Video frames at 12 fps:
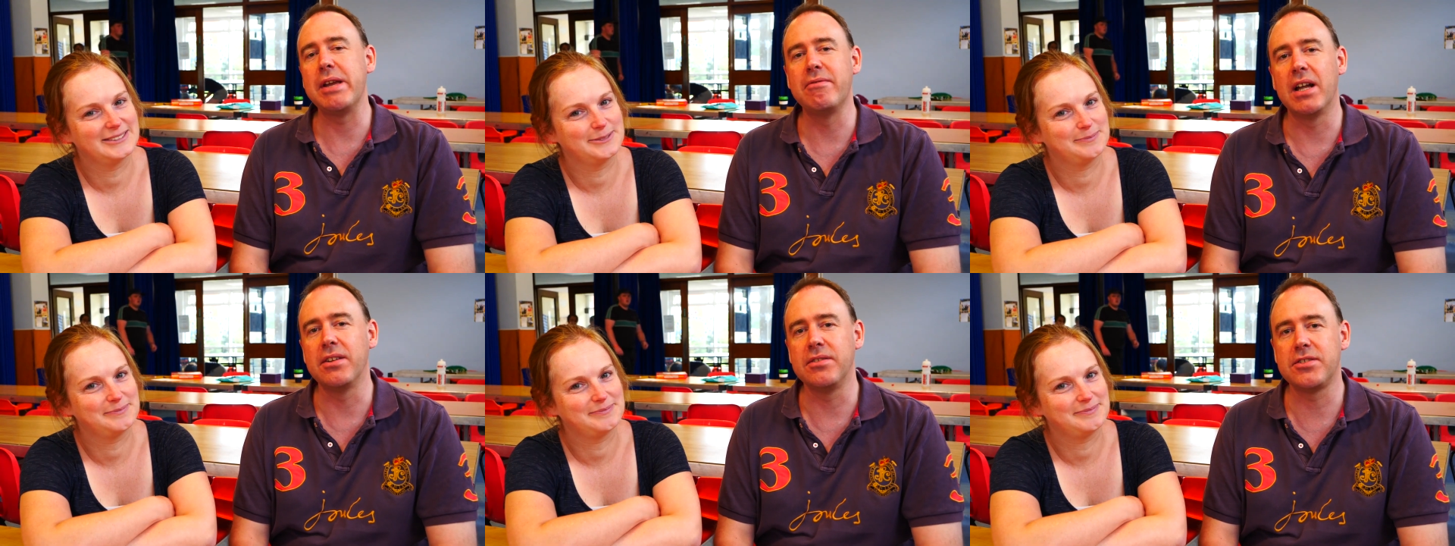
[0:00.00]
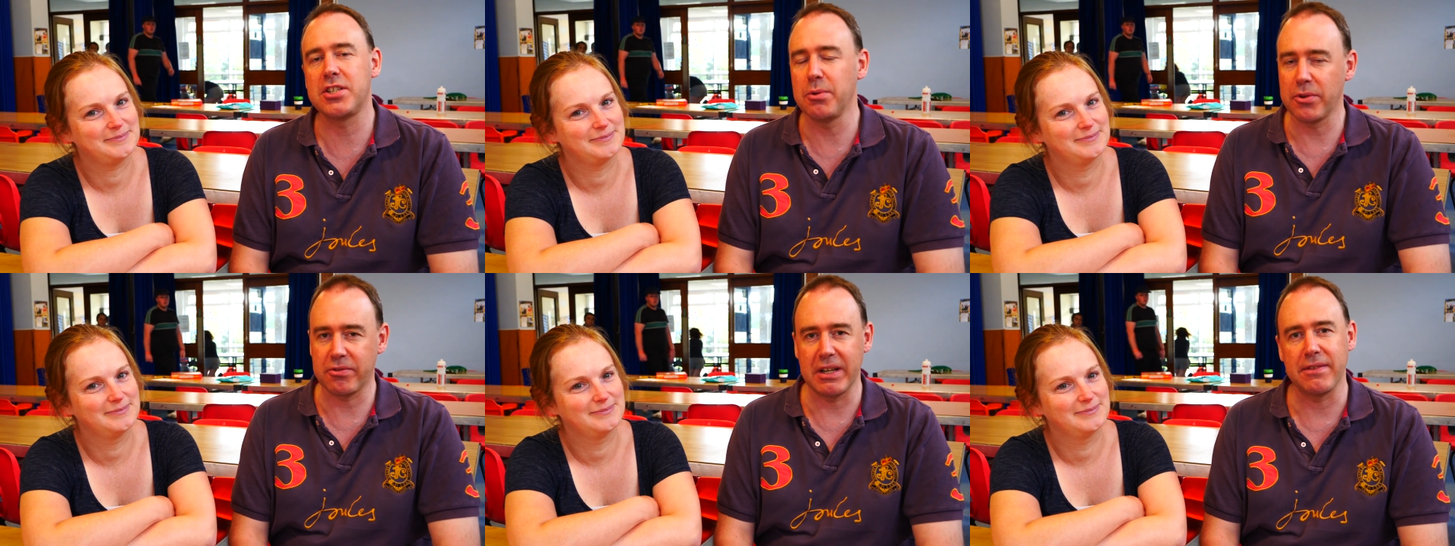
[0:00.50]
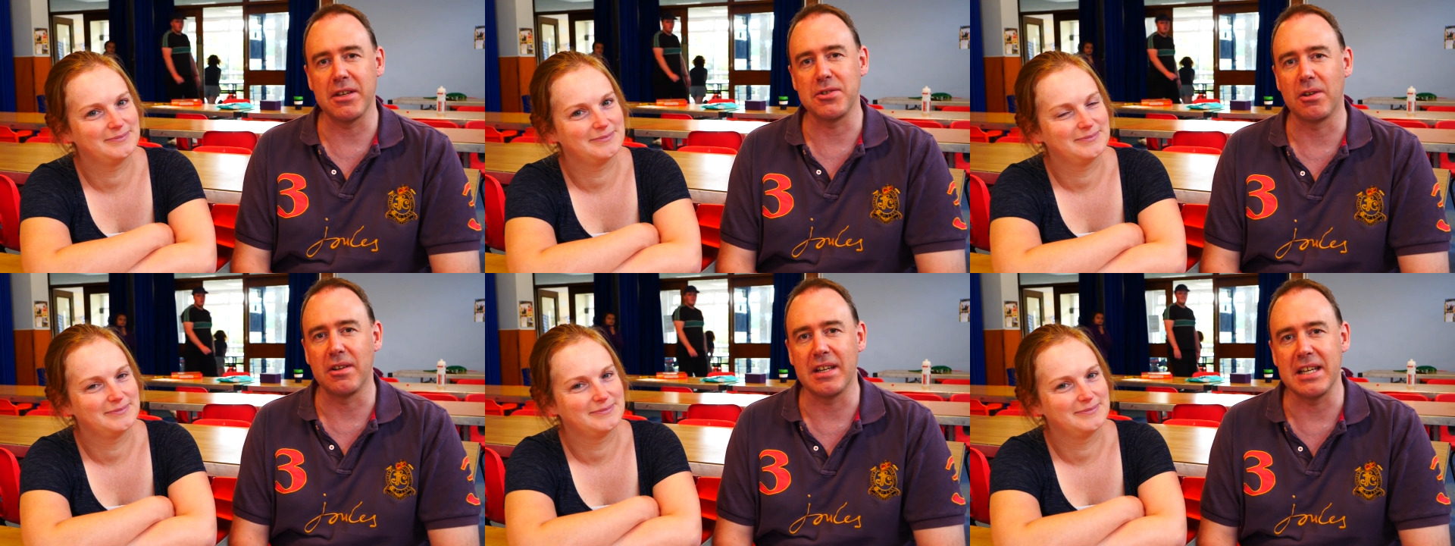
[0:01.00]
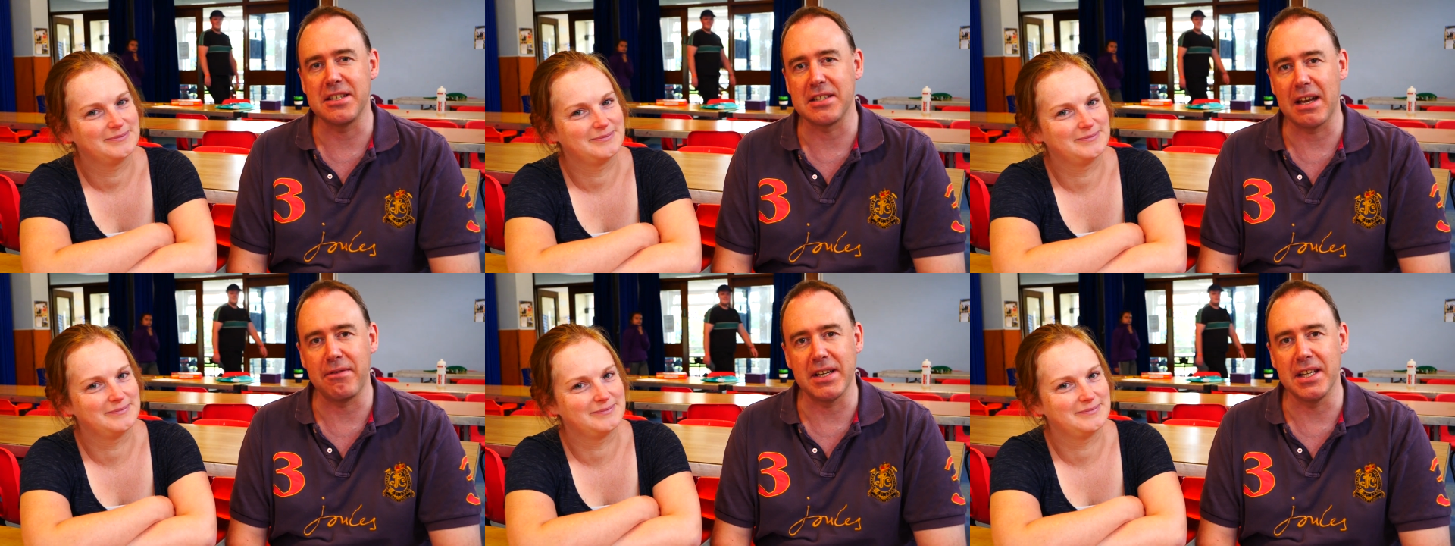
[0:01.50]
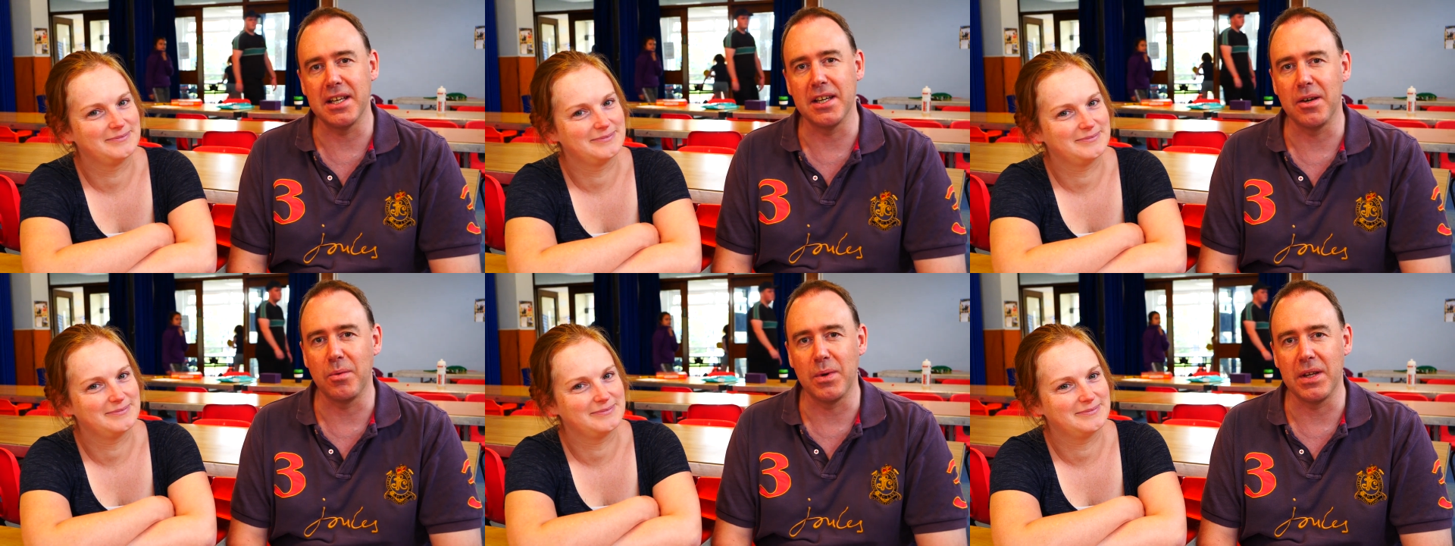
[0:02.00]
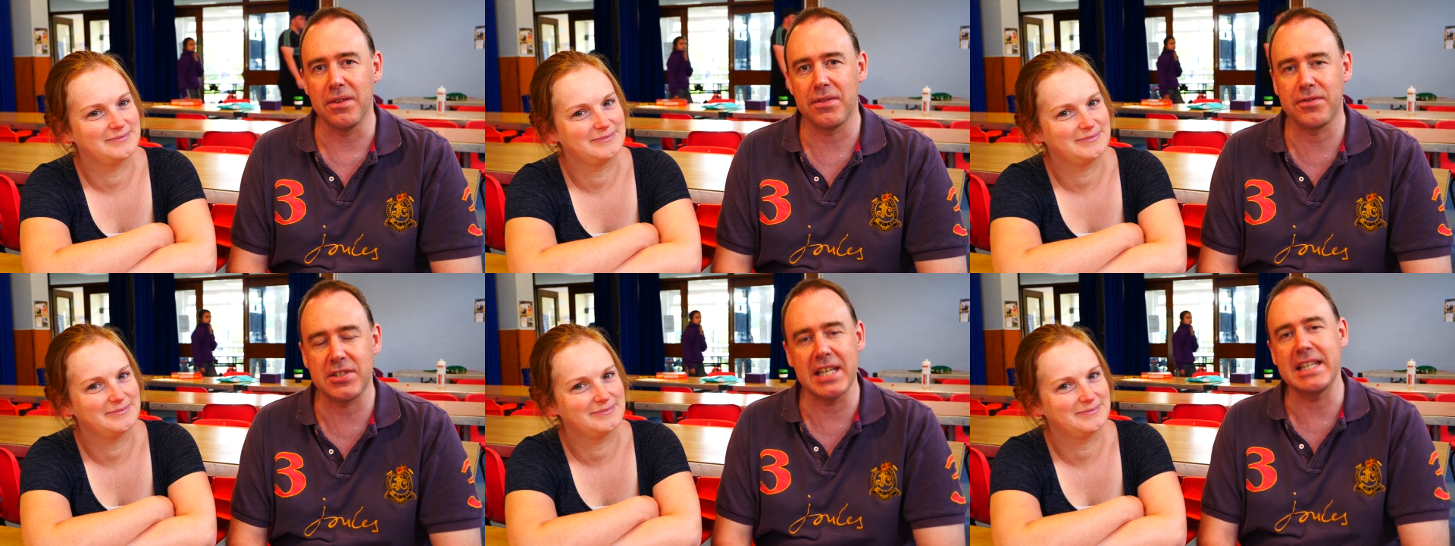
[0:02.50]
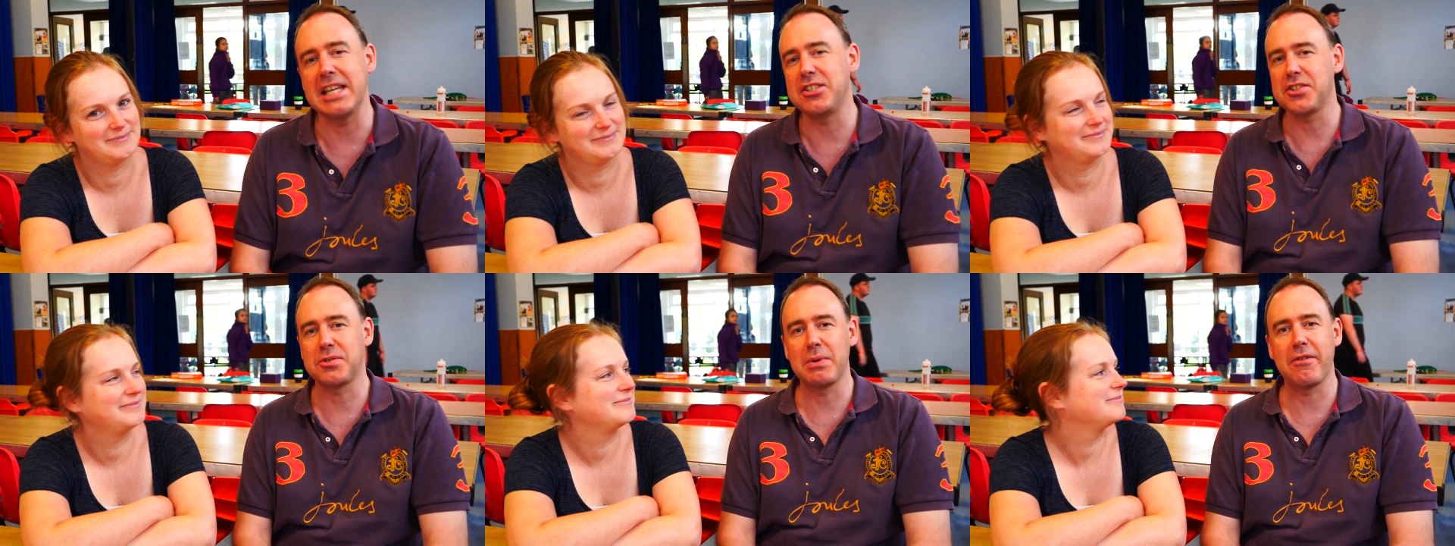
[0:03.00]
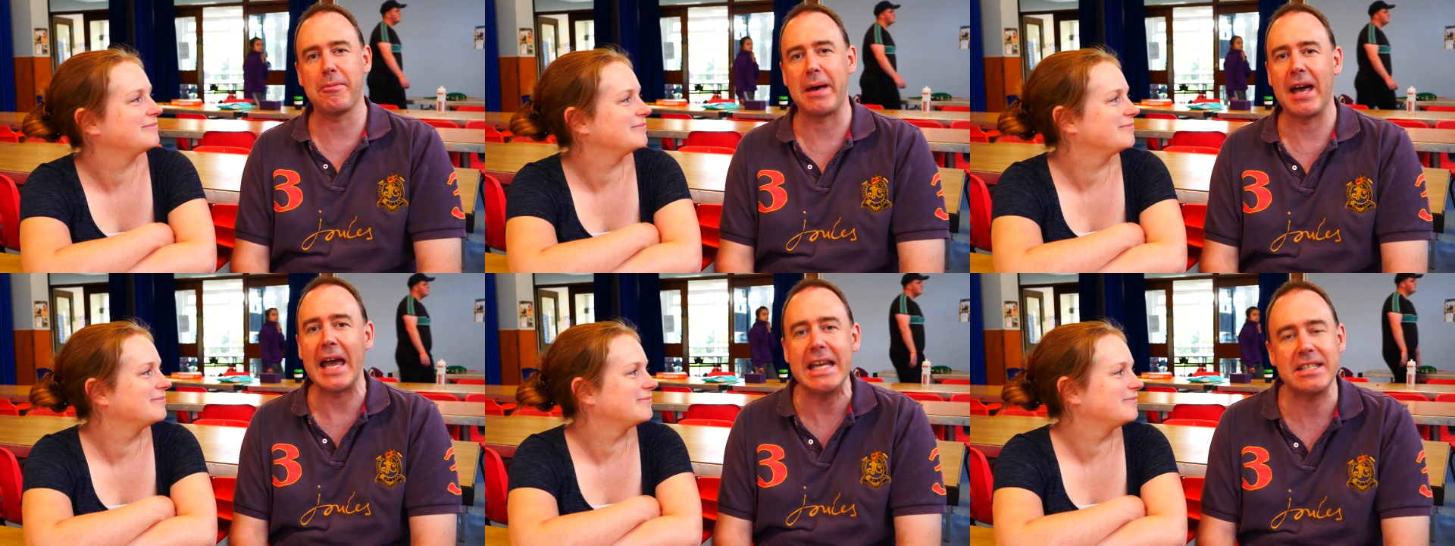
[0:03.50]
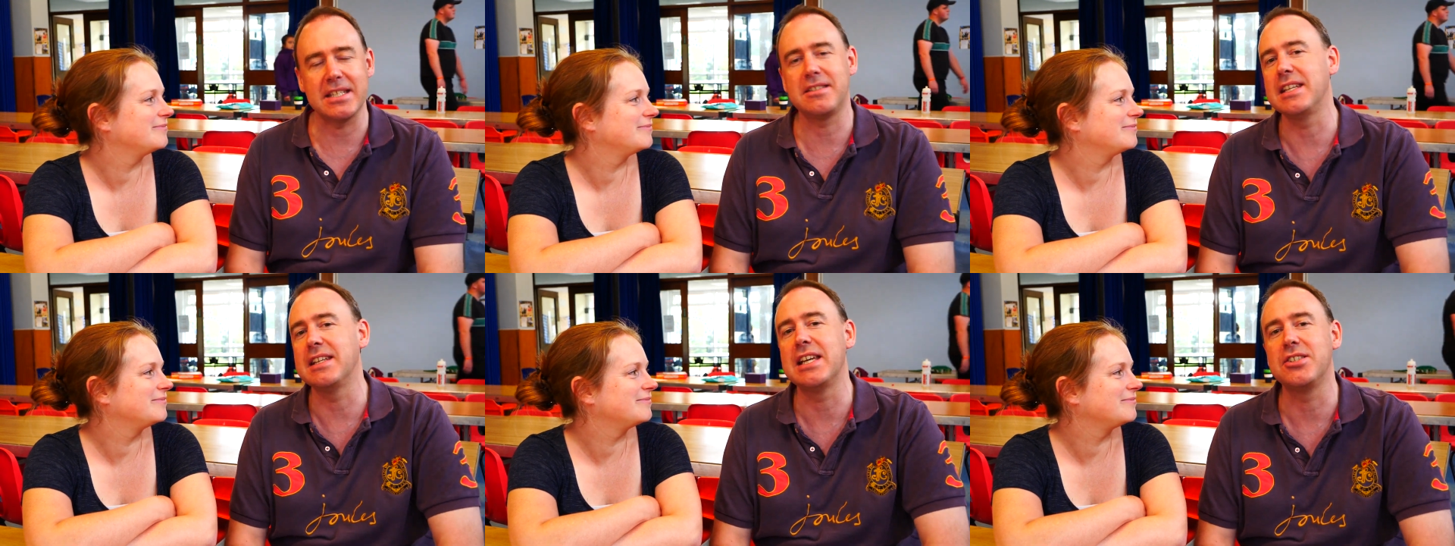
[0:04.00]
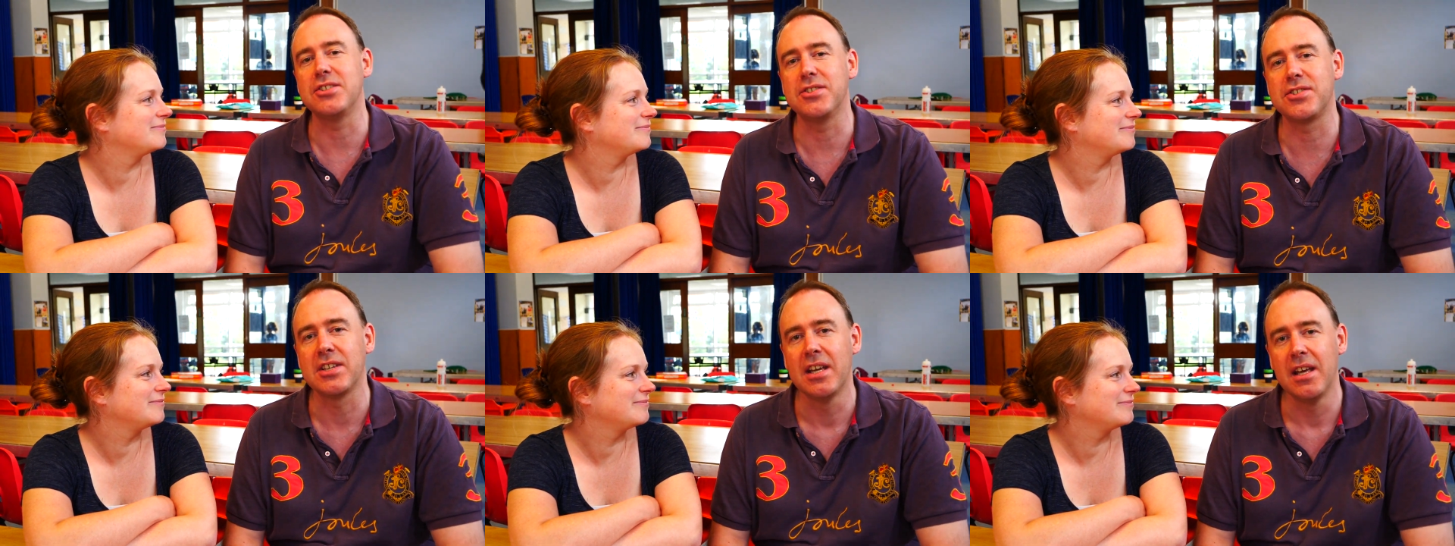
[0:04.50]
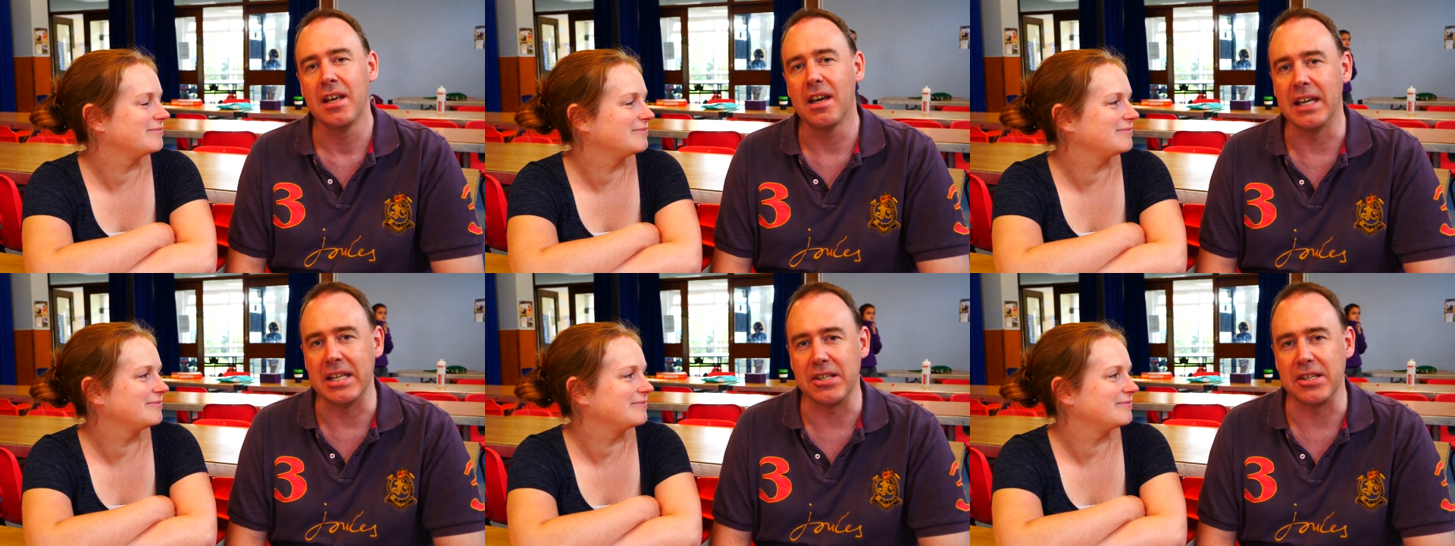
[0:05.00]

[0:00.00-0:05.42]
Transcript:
Speaker 1: we run two or three of those holidays every year with teenagers. We have about 80 teenagers at